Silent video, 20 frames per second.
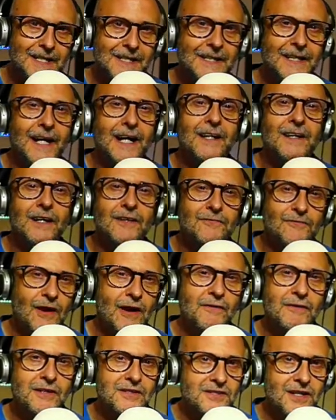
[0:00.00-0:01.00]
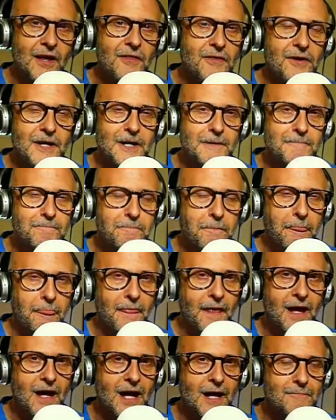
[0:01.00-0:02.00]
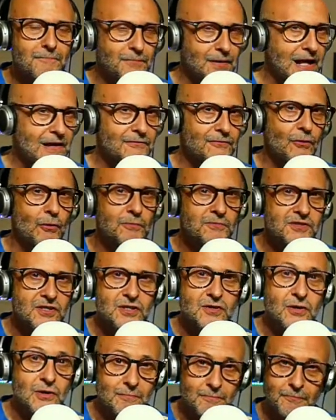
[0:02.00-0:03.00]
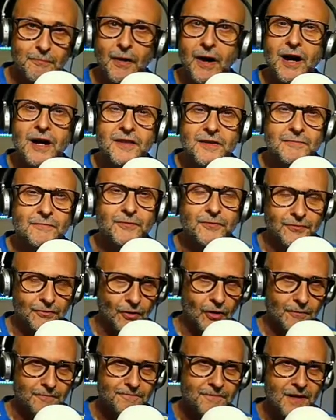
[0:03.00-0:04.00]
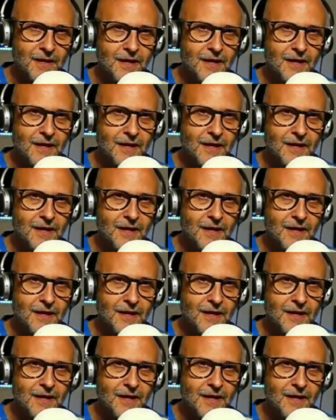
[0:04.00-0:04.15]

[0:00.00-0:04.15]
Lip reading: and various other platforms that you can buy them from,